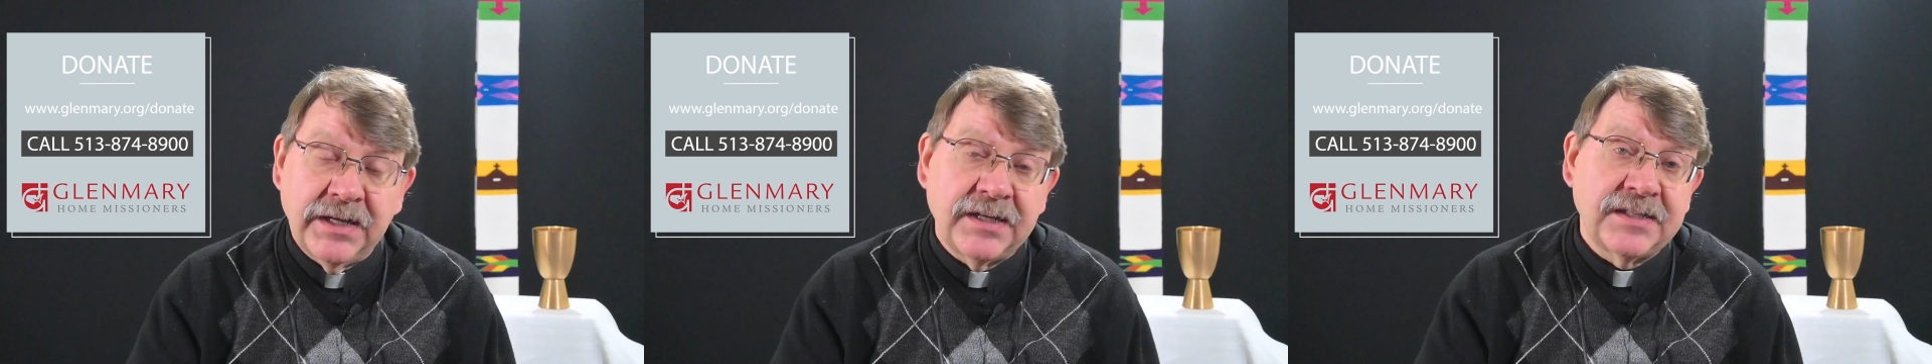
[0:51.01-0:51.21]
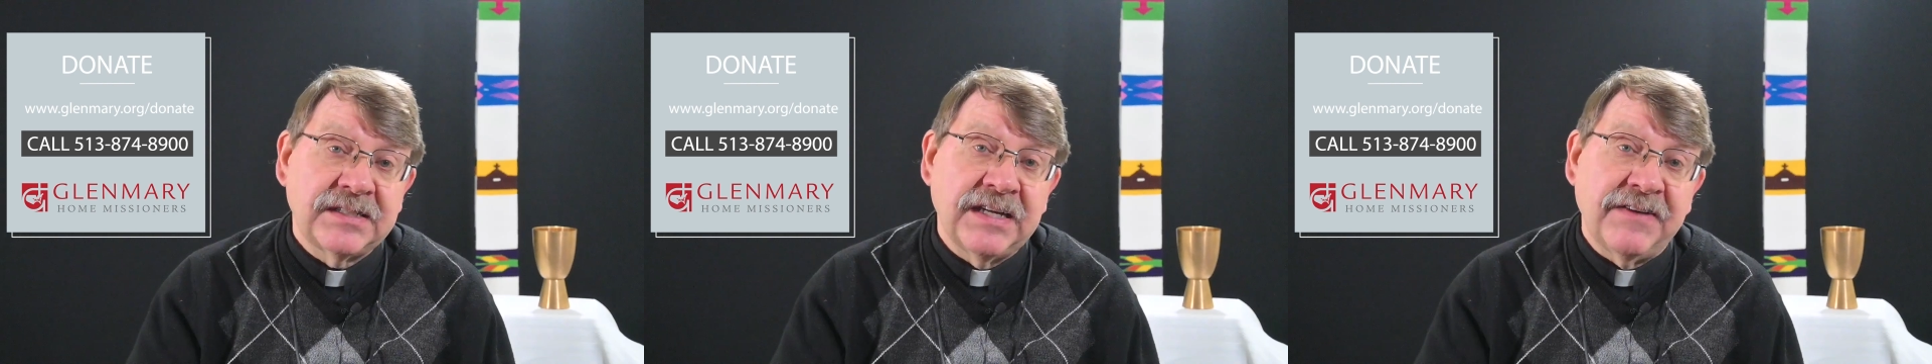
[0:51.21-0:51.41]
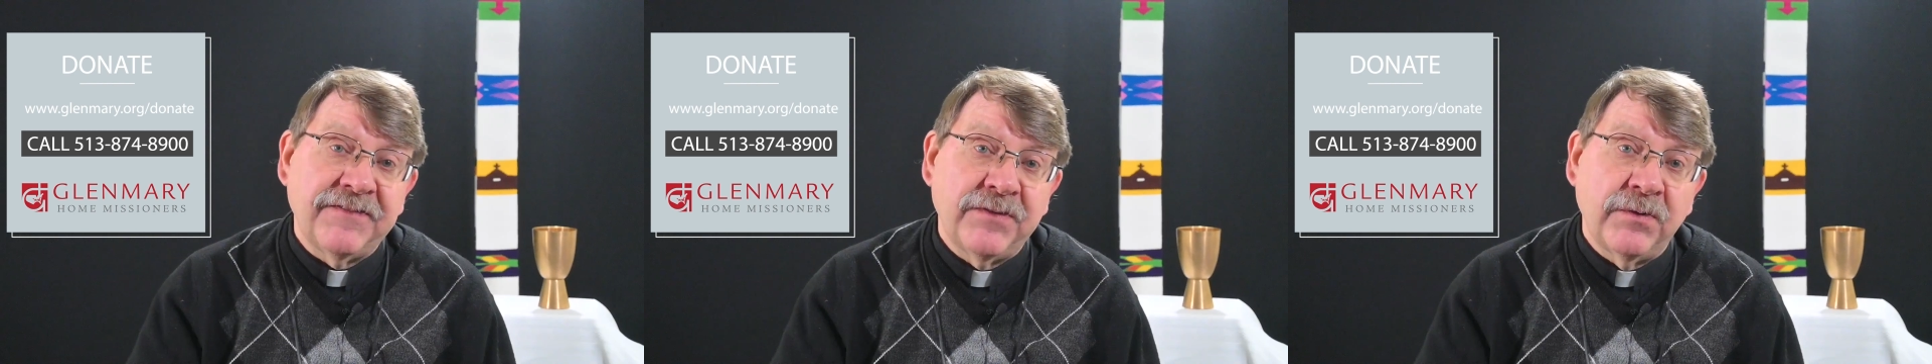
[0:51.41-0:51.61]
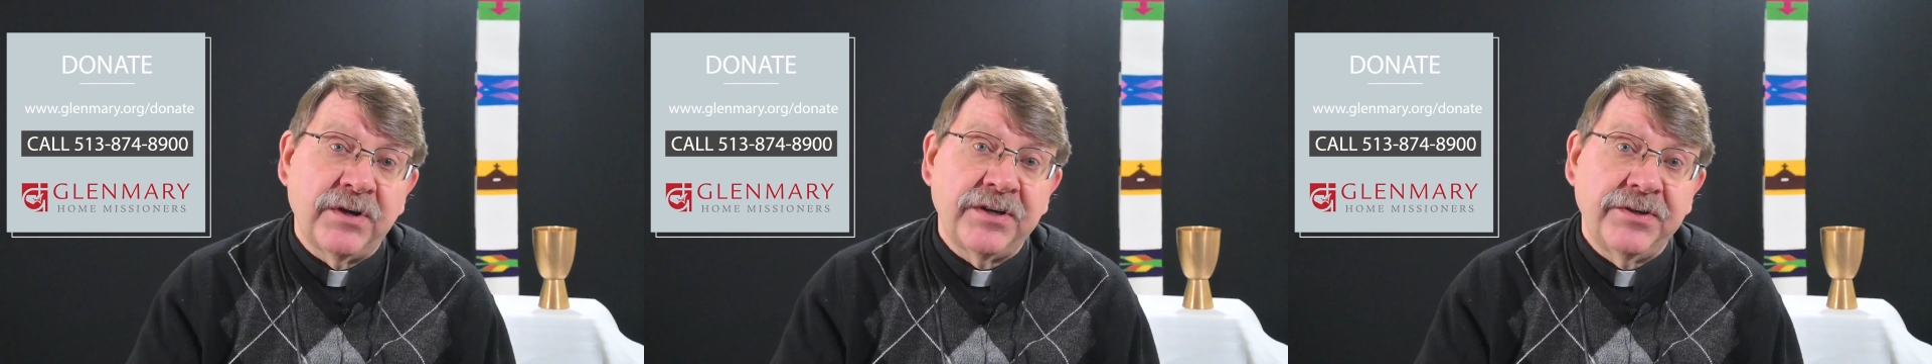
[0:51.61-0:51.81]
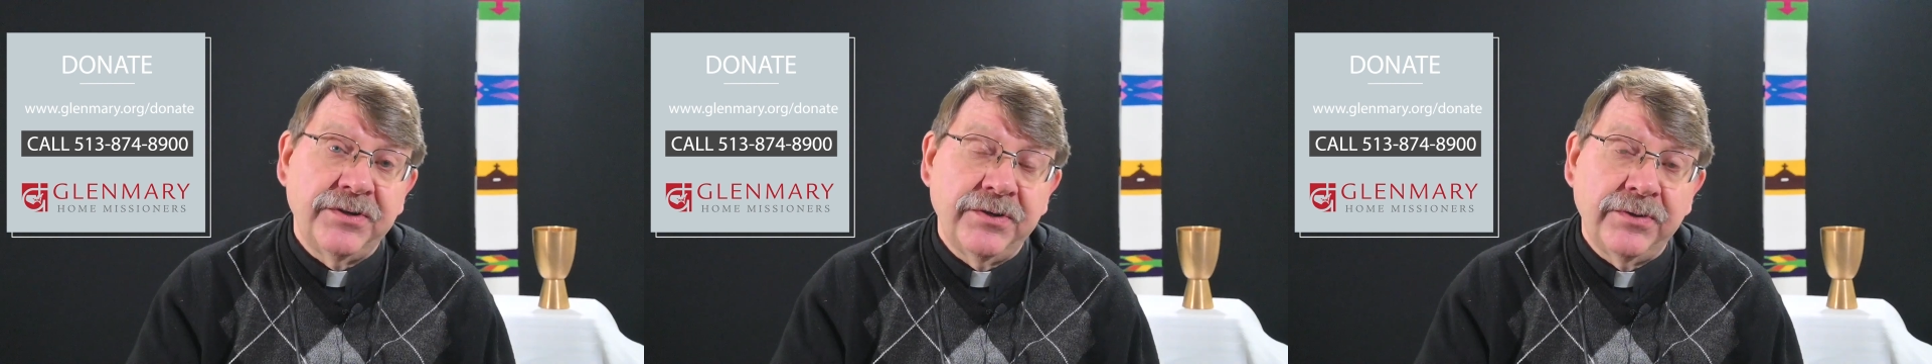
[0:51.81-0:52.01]
except for
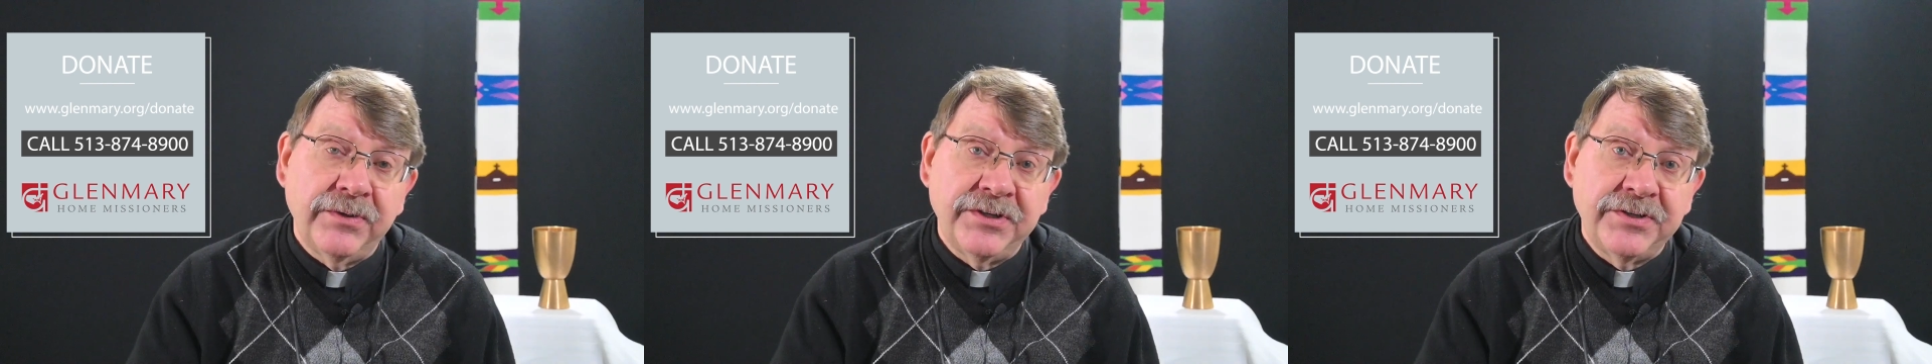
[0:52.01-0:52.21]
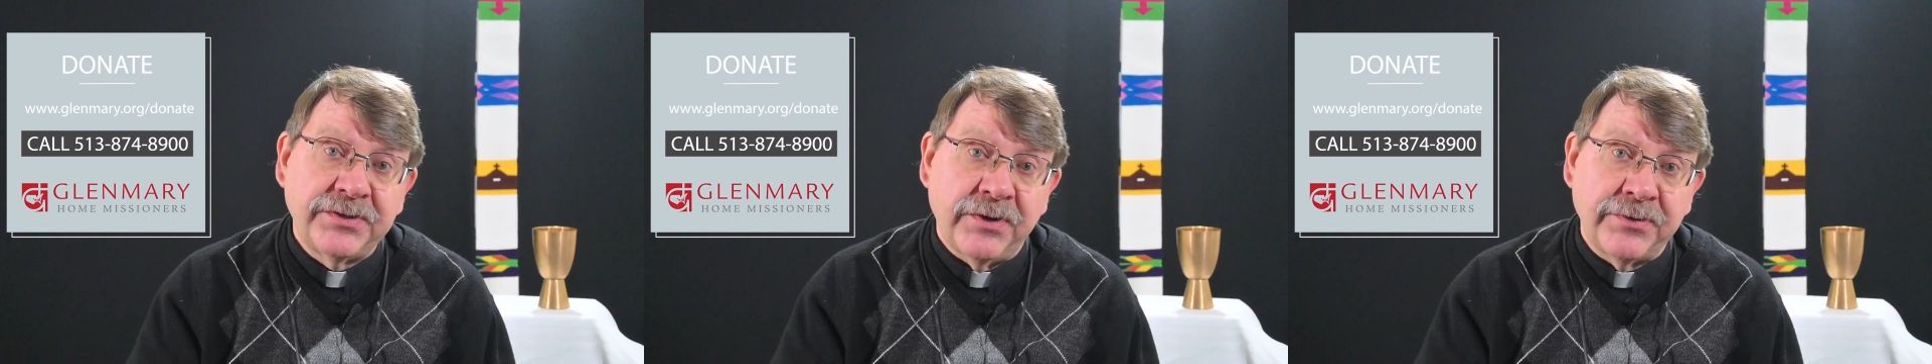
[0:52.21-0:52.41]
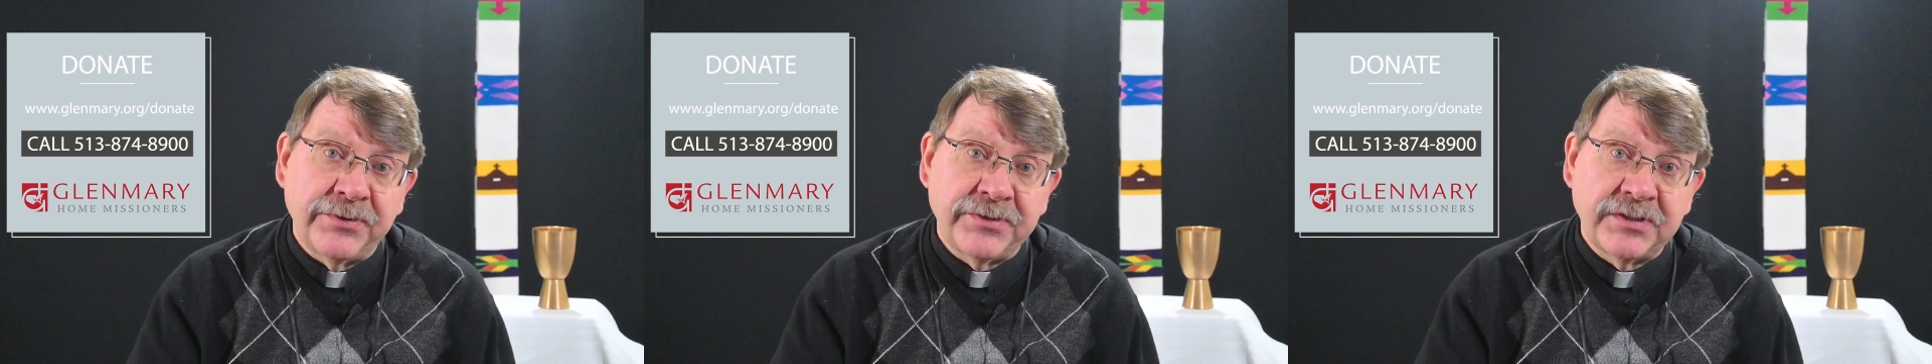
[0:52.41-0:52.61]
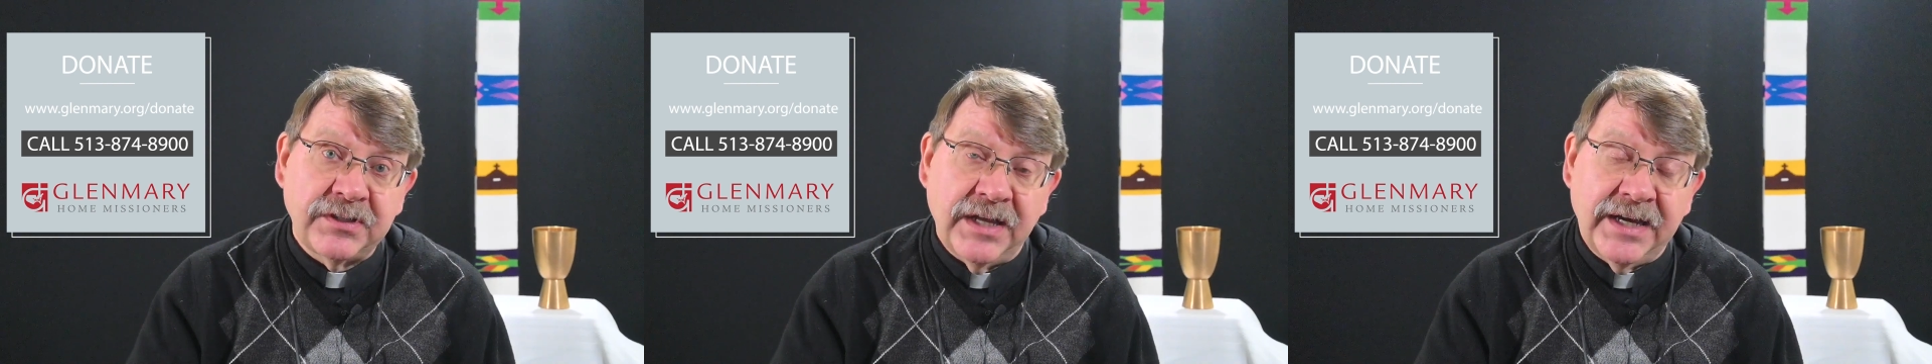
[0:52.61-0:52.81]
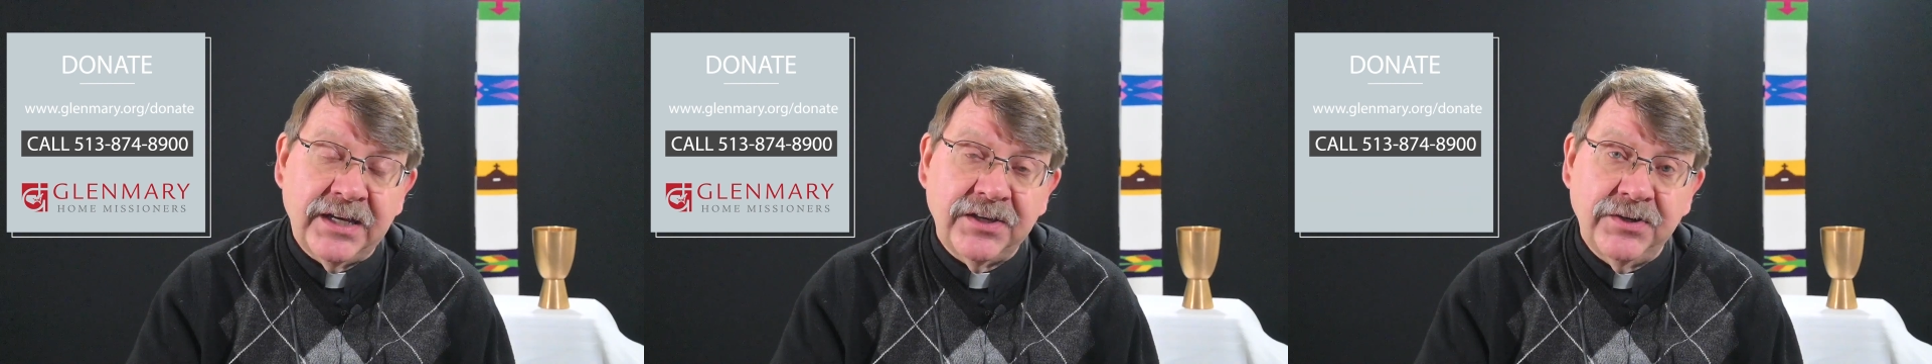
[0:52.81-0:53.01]
what you and donors
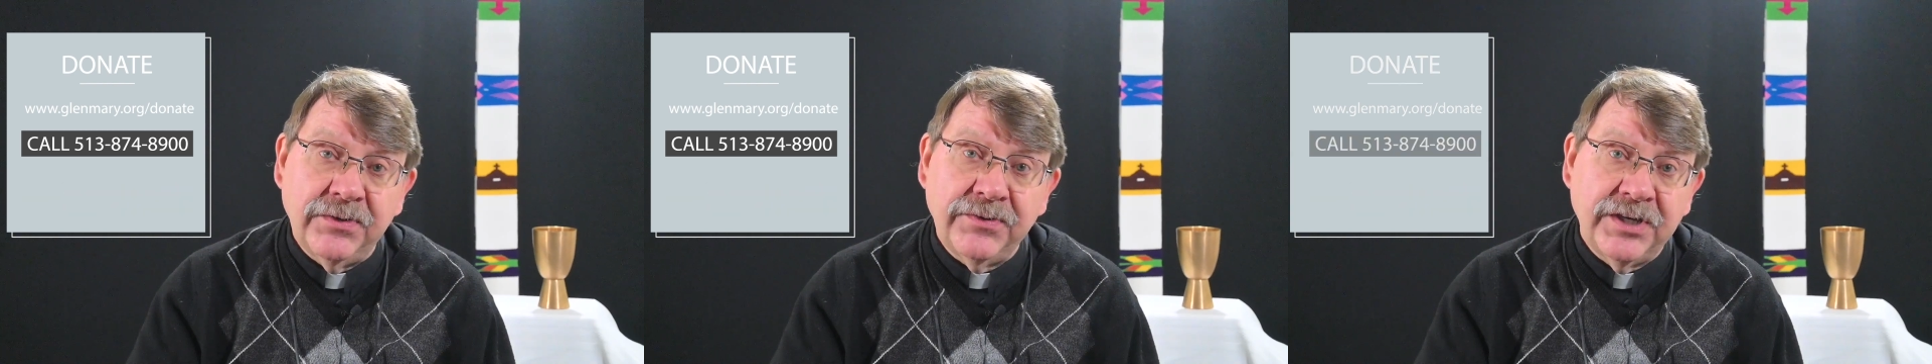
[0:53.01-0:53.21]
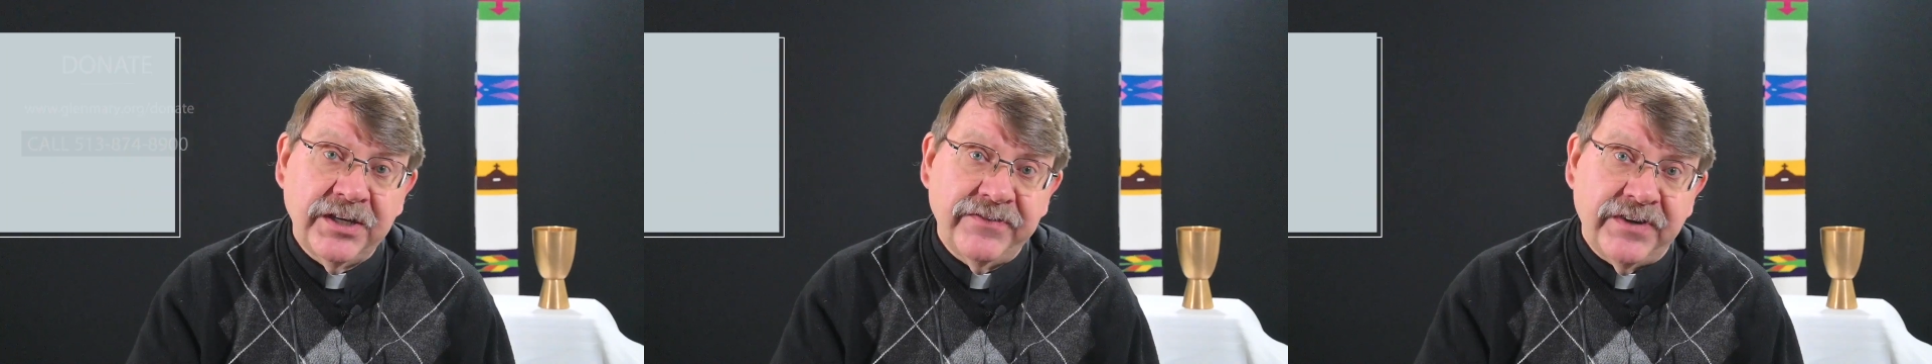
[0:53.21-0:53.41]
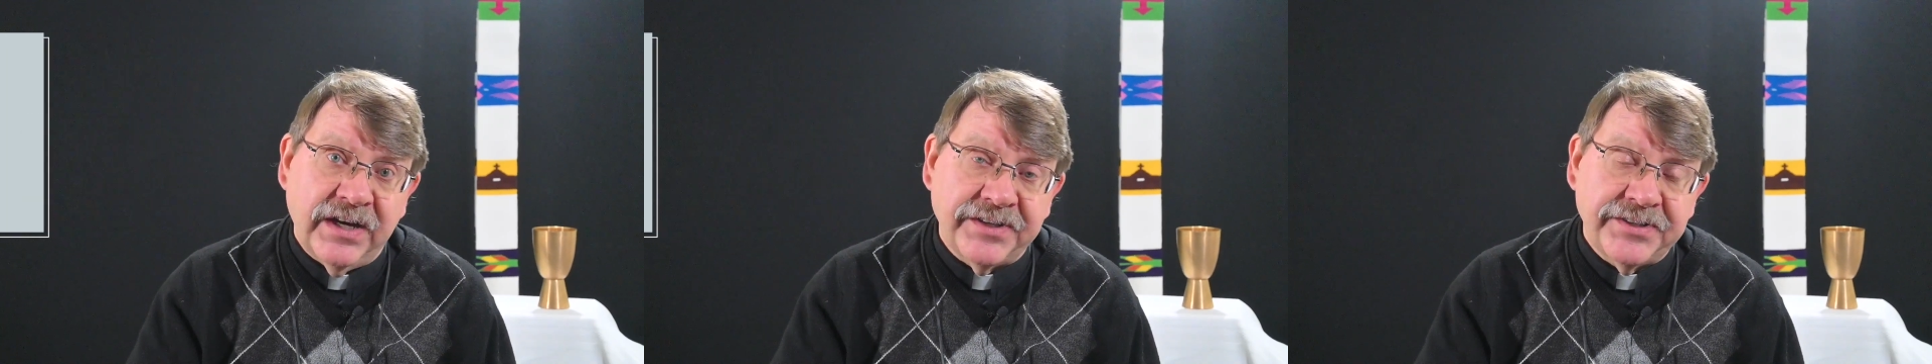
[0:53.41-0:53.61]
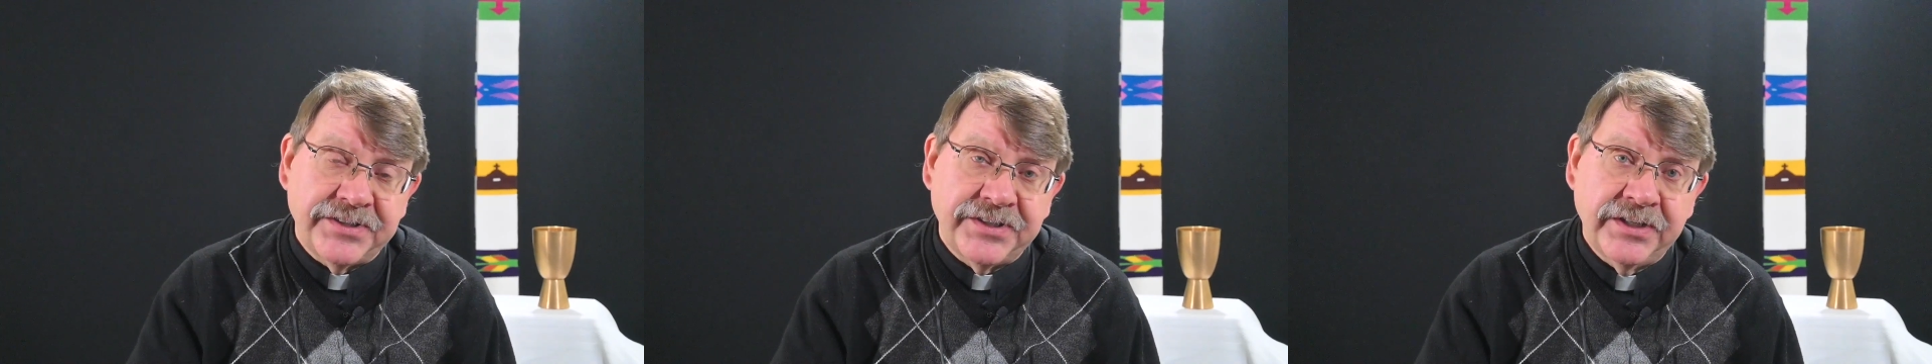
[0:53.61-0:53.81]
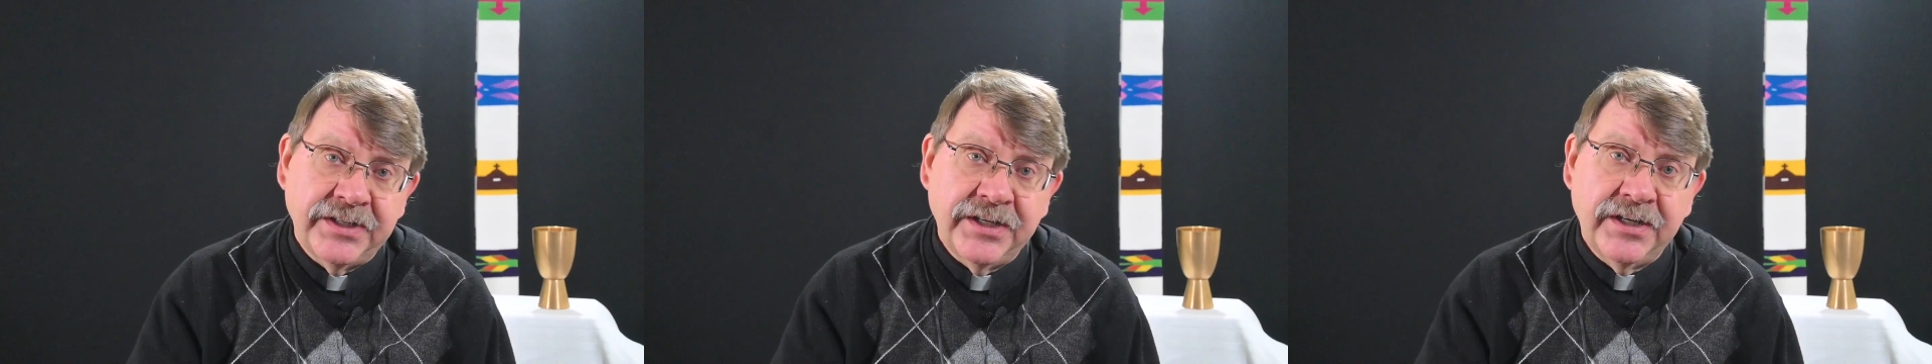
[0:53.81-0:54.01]
like you give us.